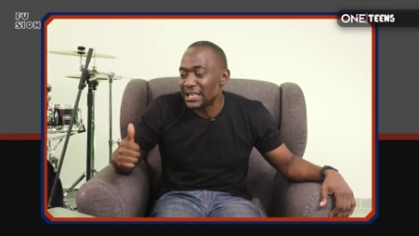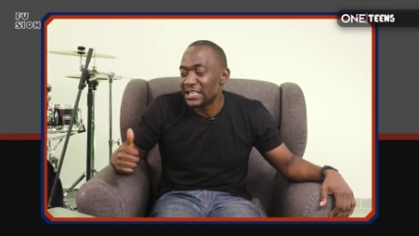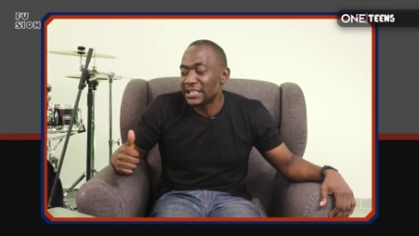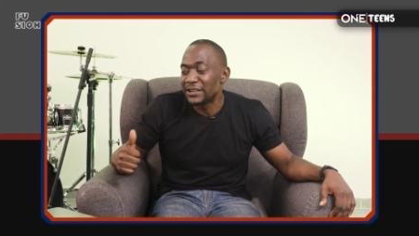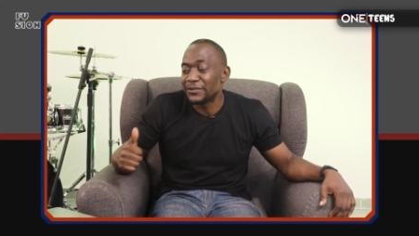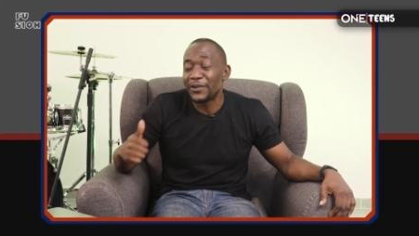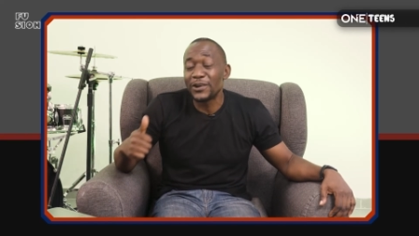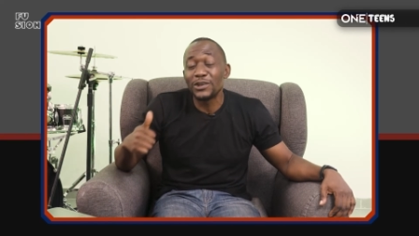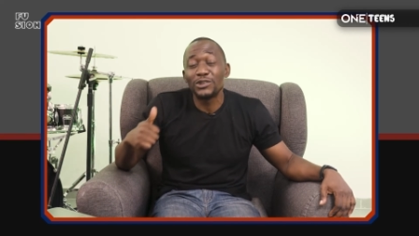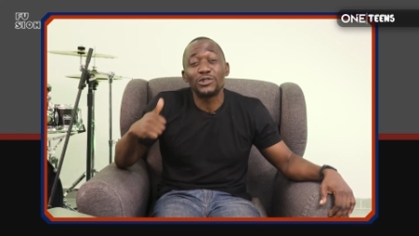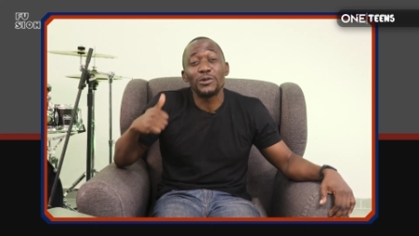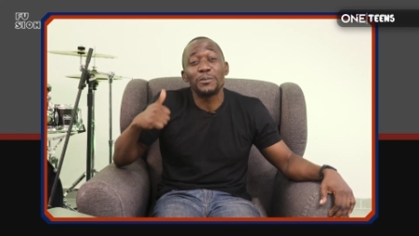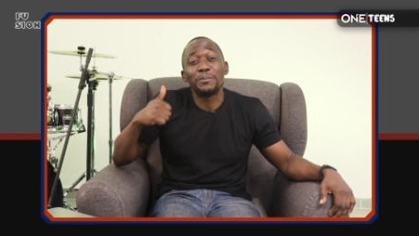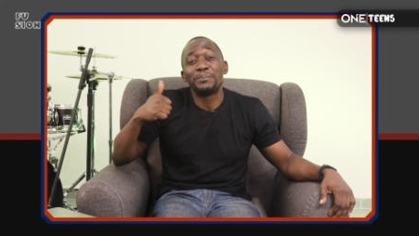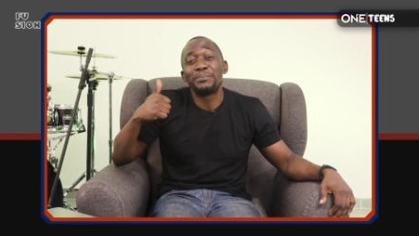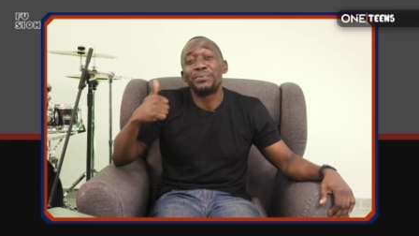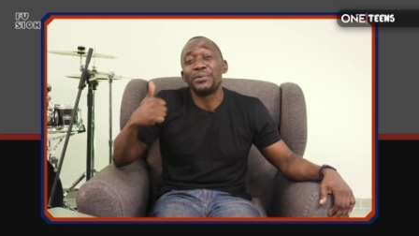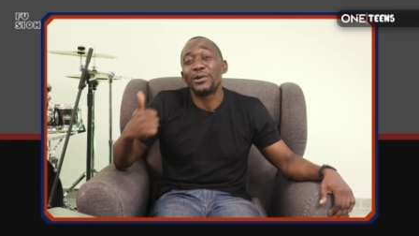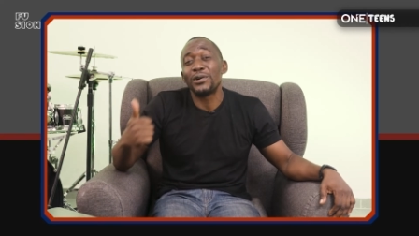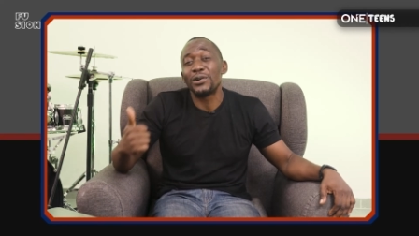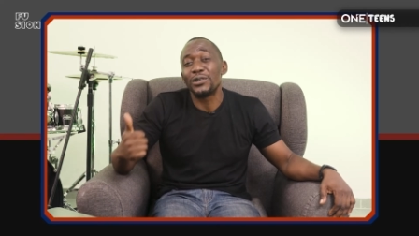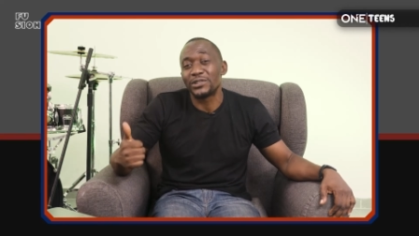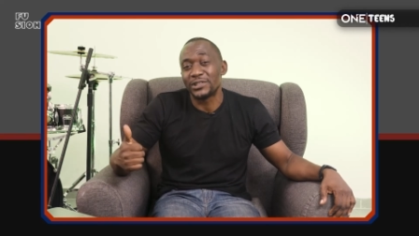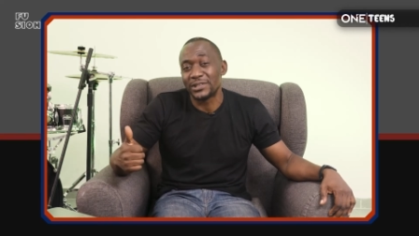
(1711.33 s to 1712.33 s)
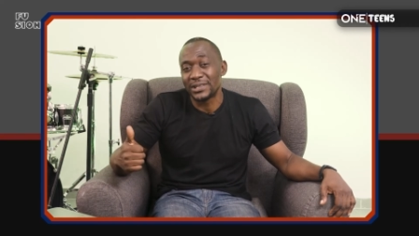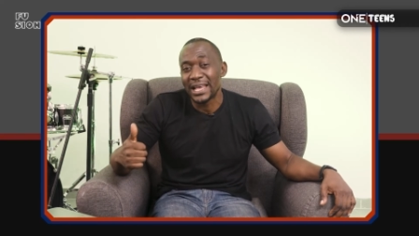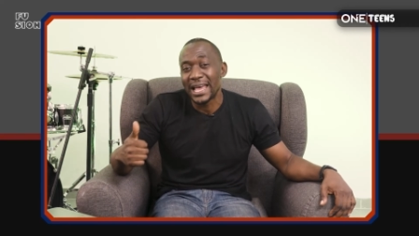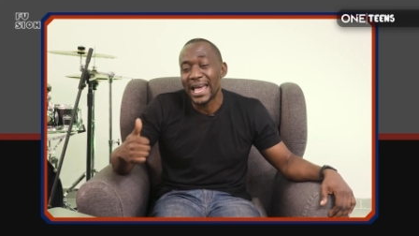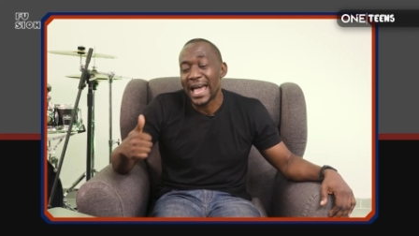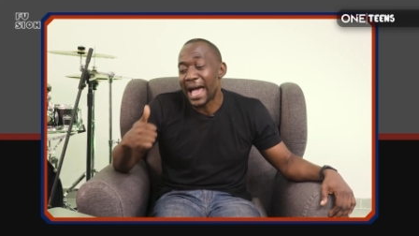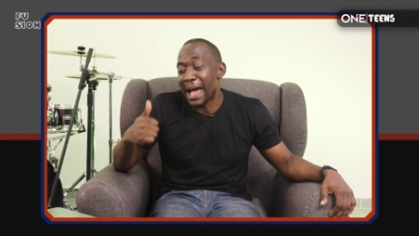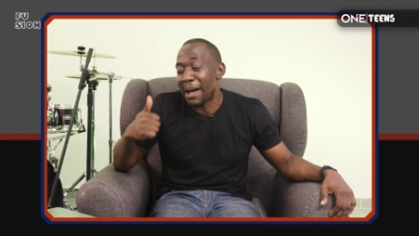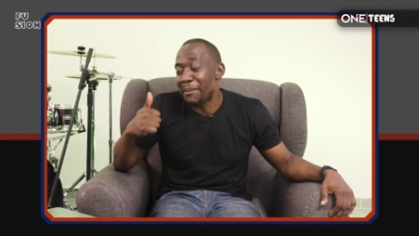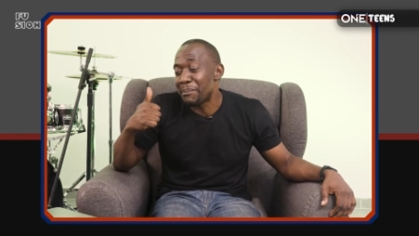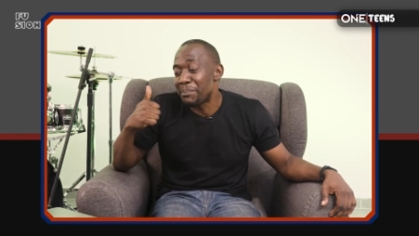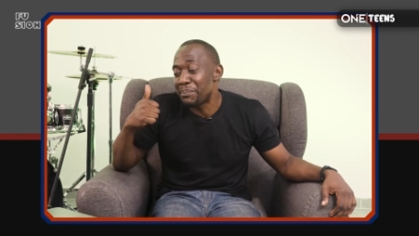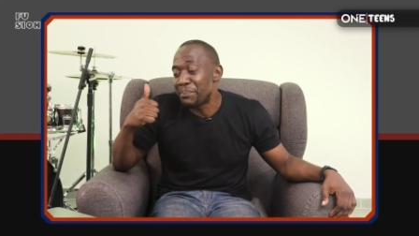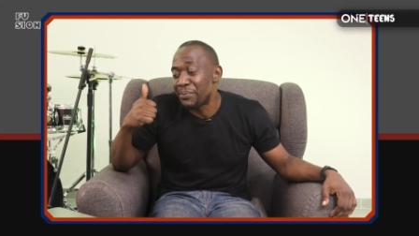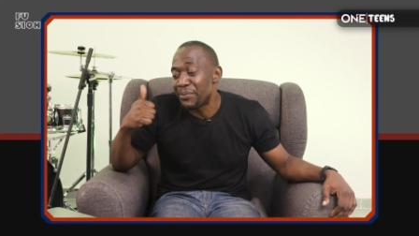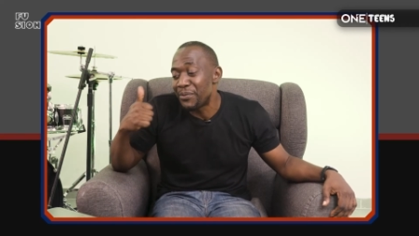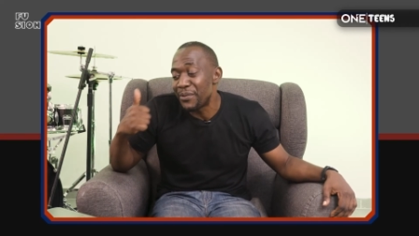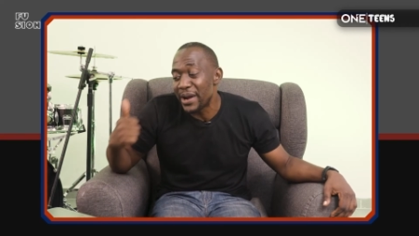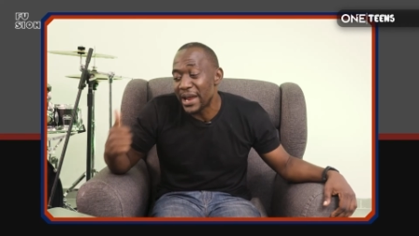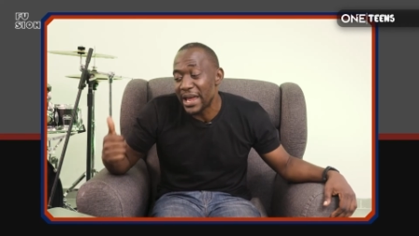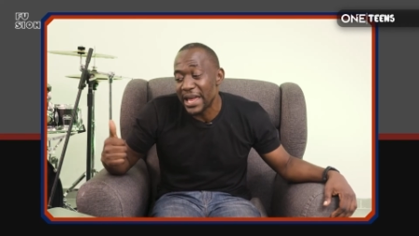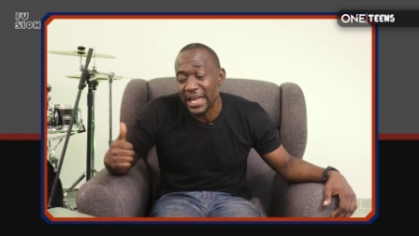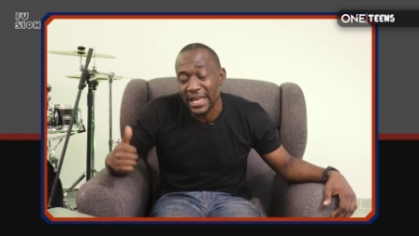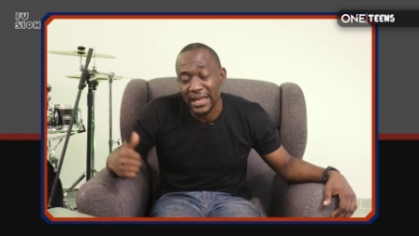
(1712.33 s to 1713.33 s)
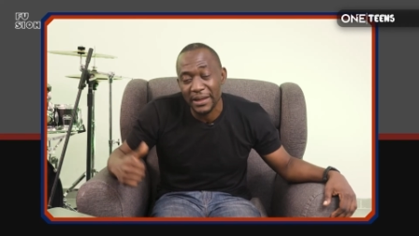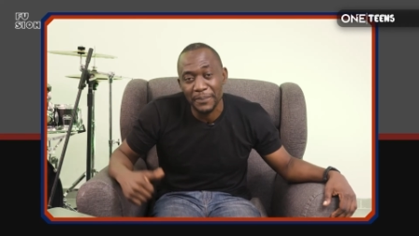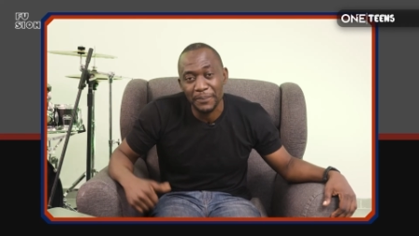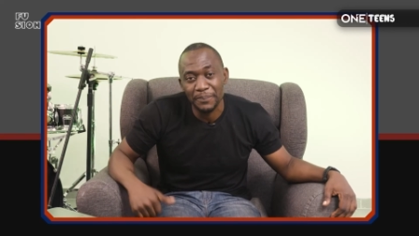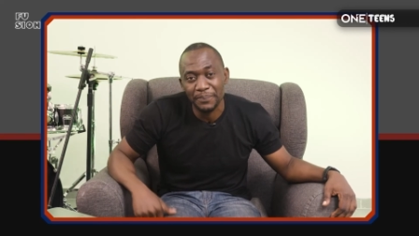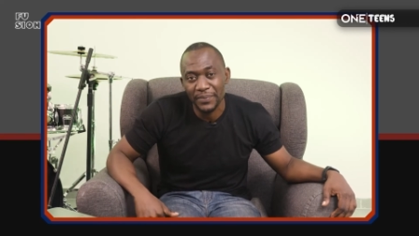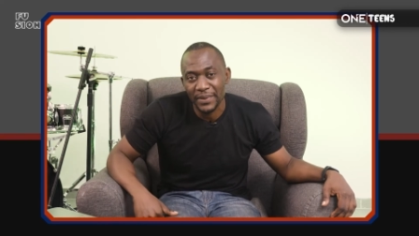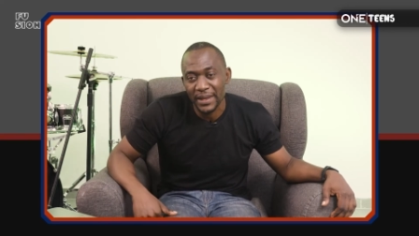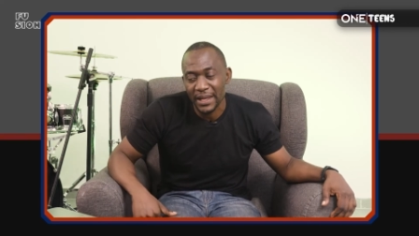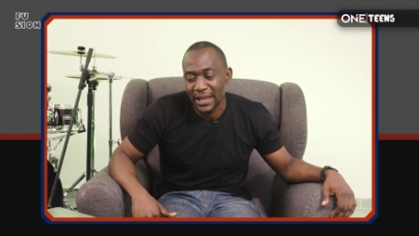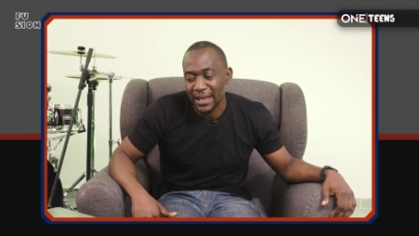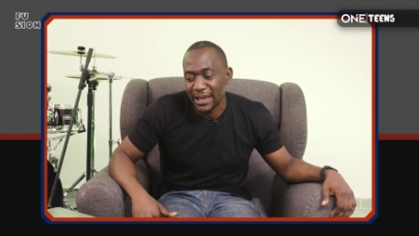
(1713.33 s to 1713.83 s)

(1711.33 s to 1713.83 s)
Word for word: is for you to pause and pray.